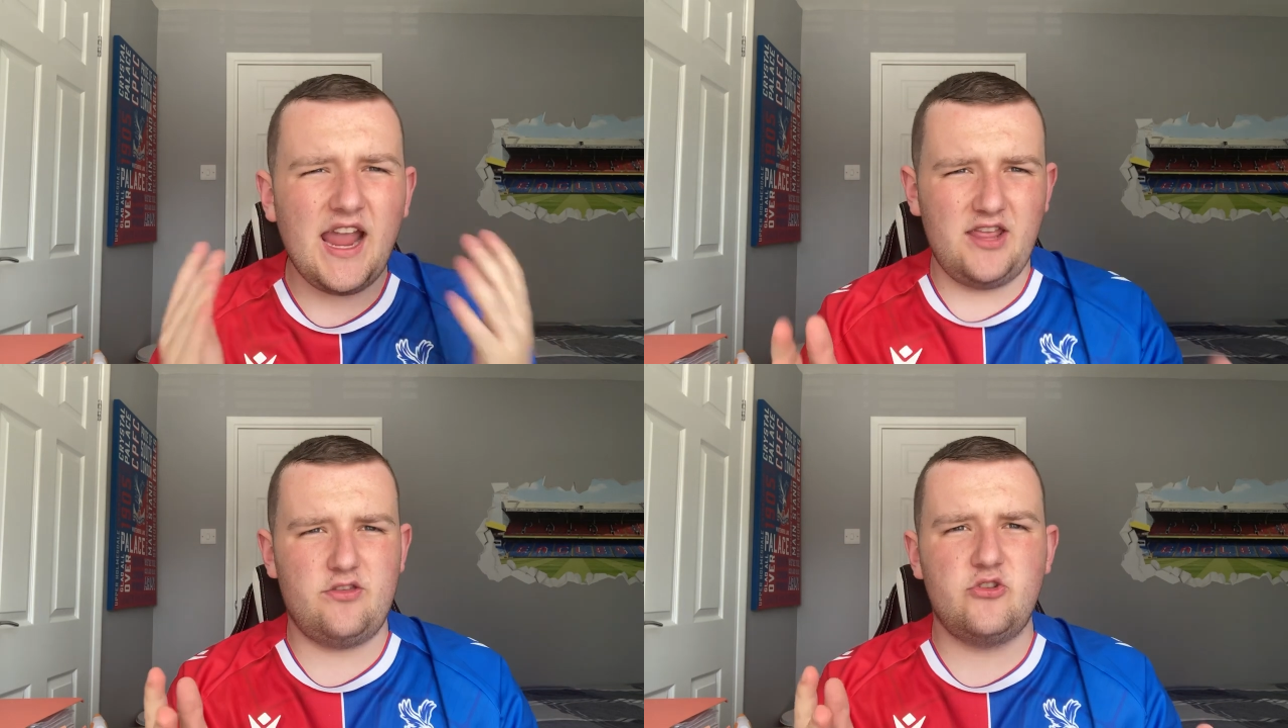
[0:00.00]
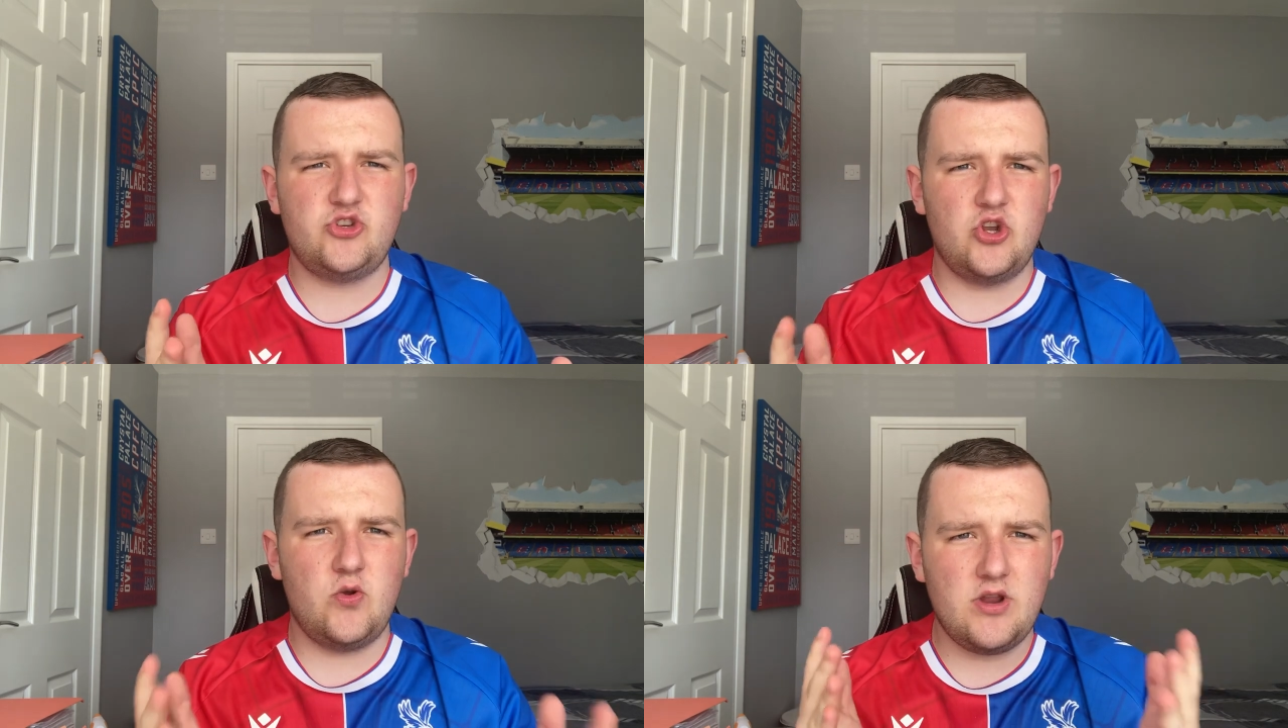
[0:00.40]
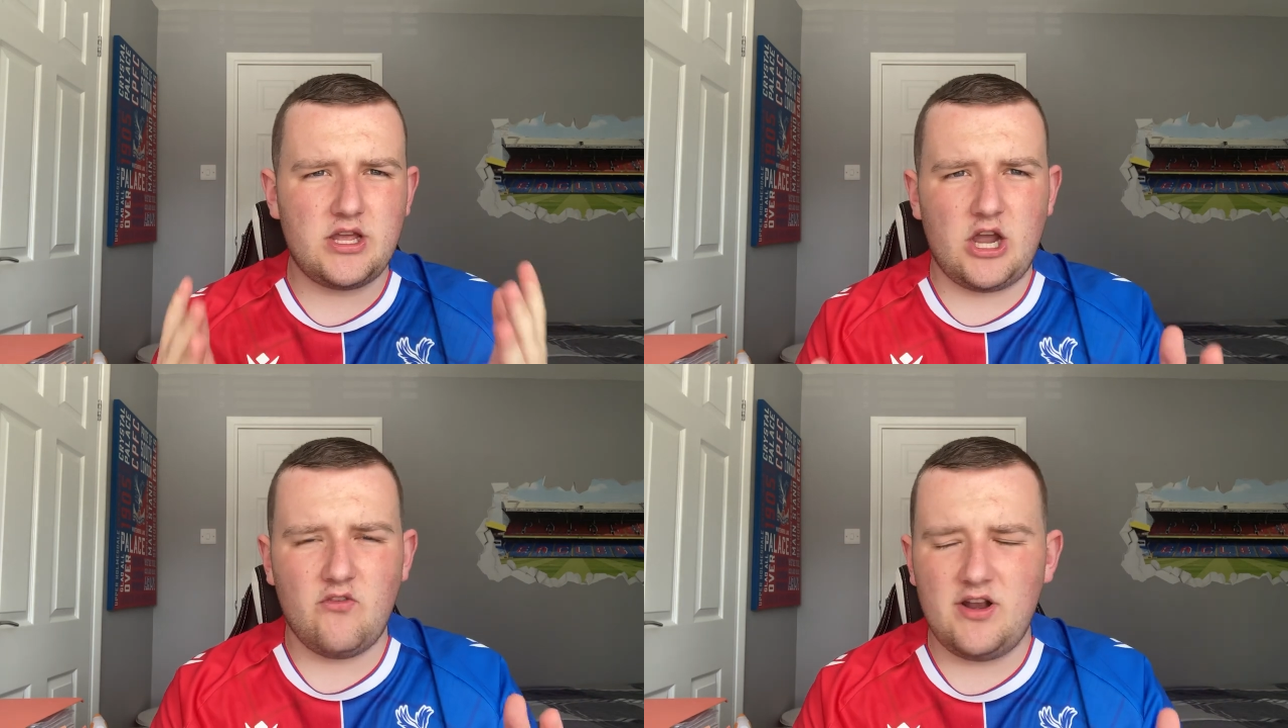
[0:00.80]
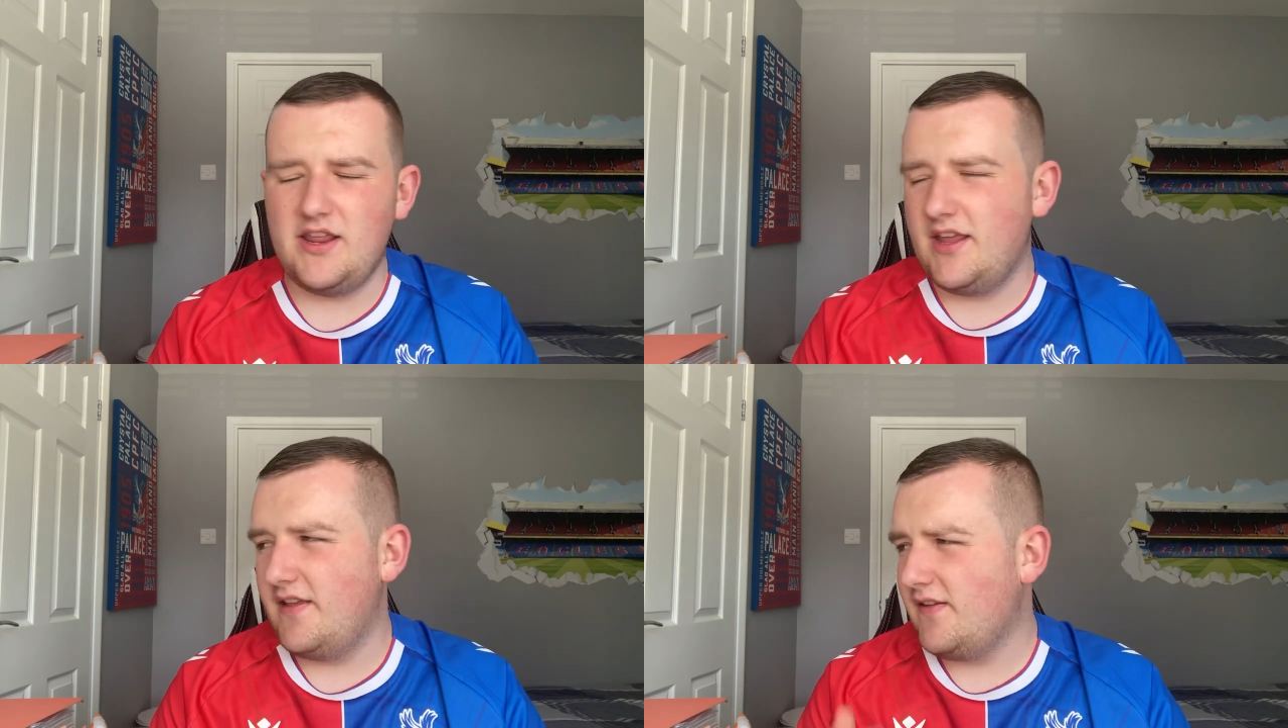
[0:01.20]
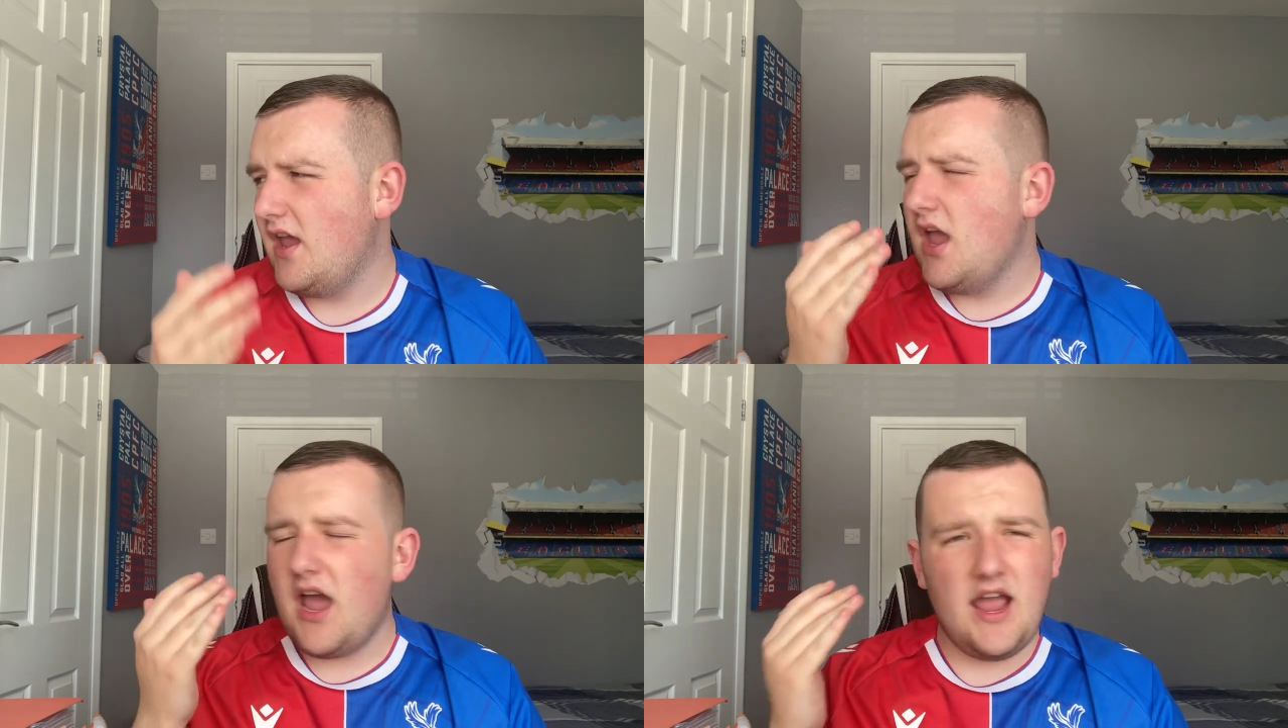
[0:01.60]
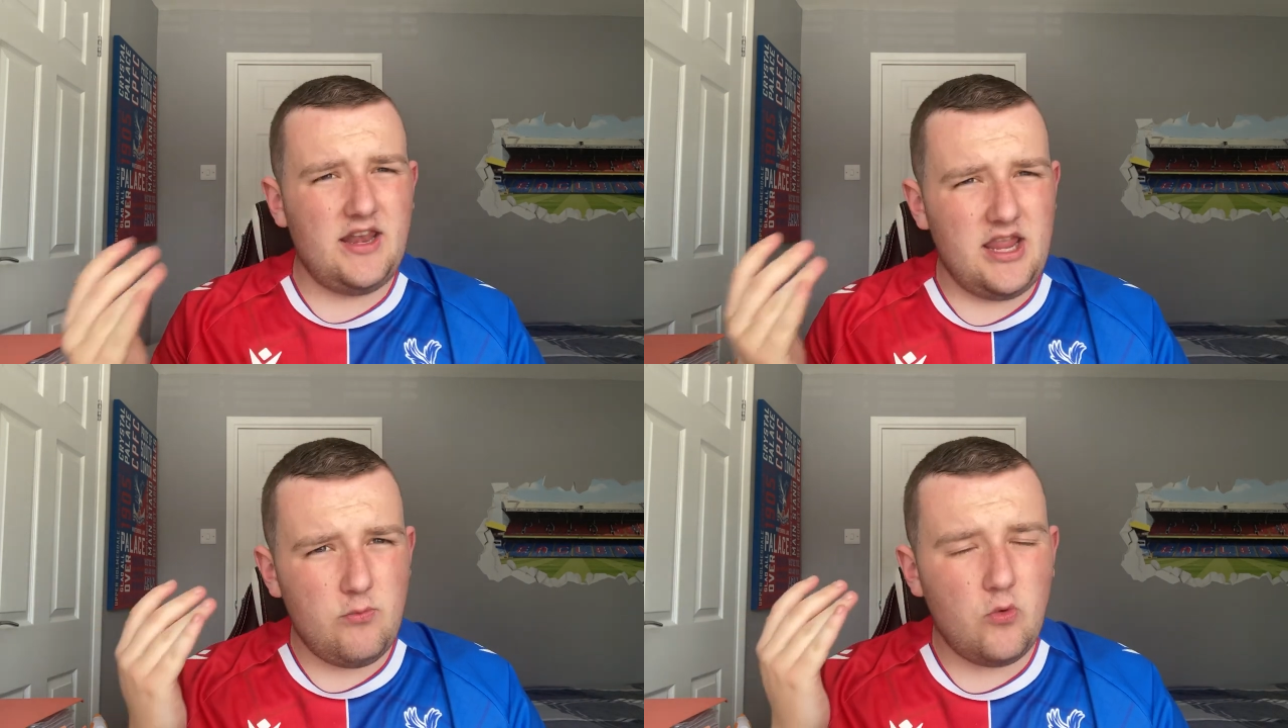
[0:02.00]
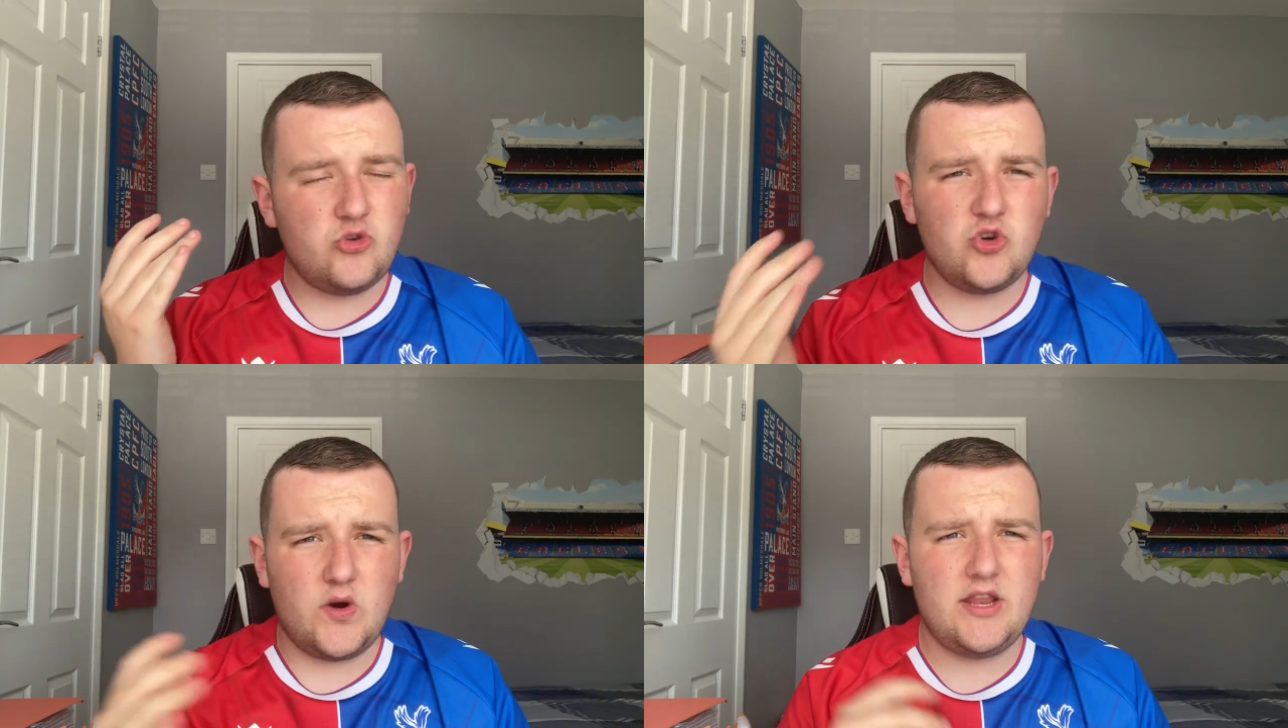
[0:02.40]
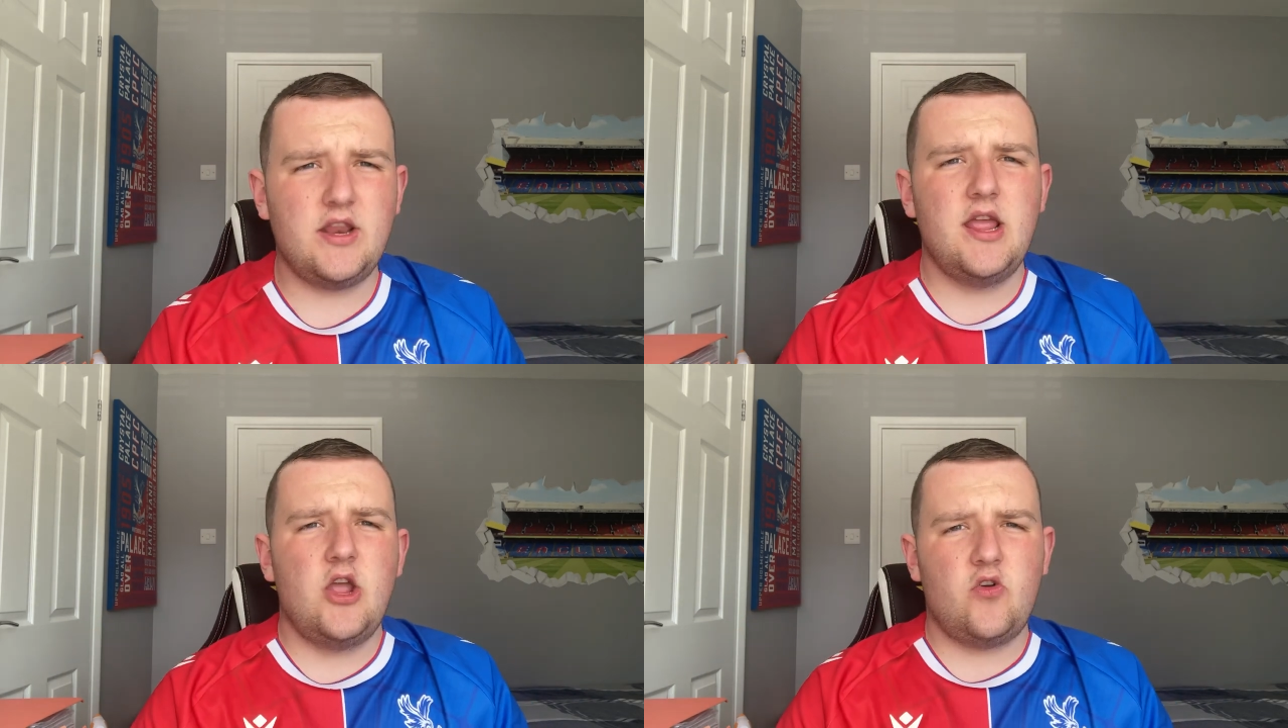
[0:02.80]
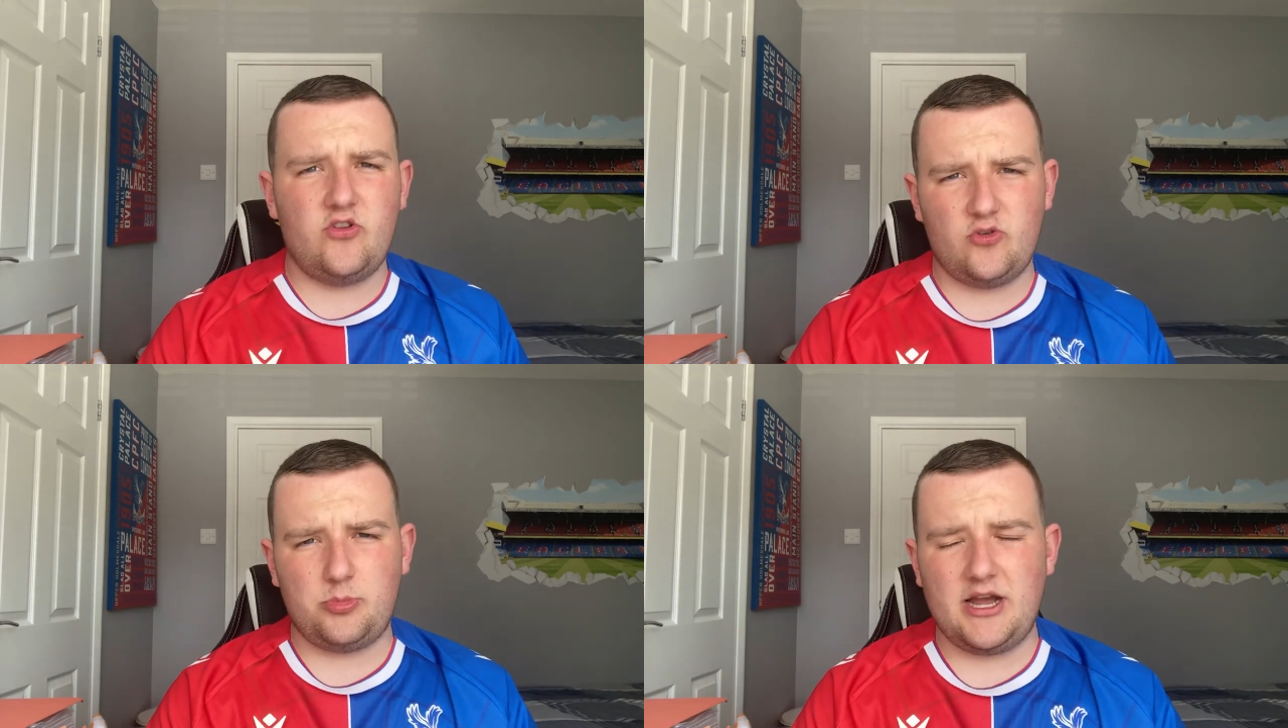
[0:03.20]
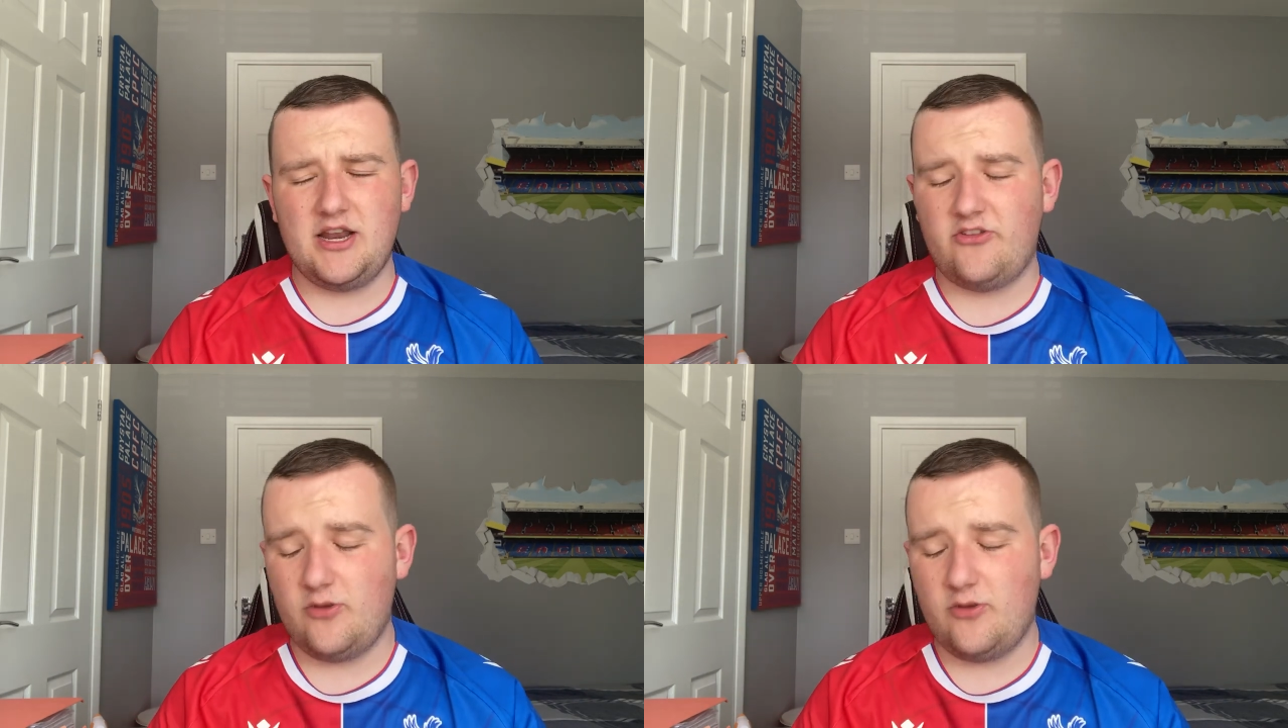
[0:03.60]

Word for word: 8th of June it currently is, and he will join Crystal Palace.